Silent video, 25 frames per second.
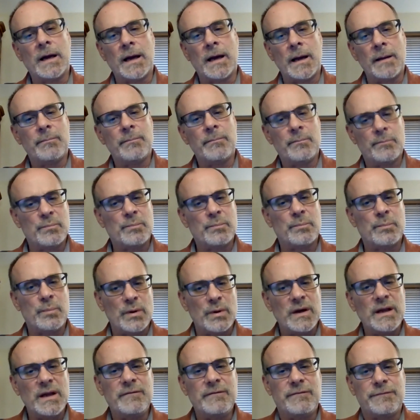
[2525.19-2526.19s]
I'm
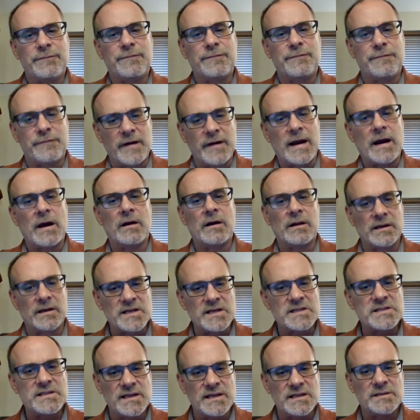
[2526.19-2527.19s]
pretty fair in
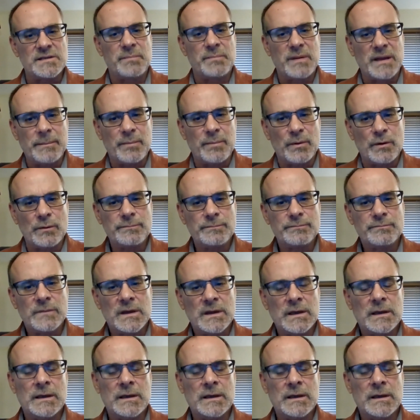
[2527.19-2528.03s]
listening to people.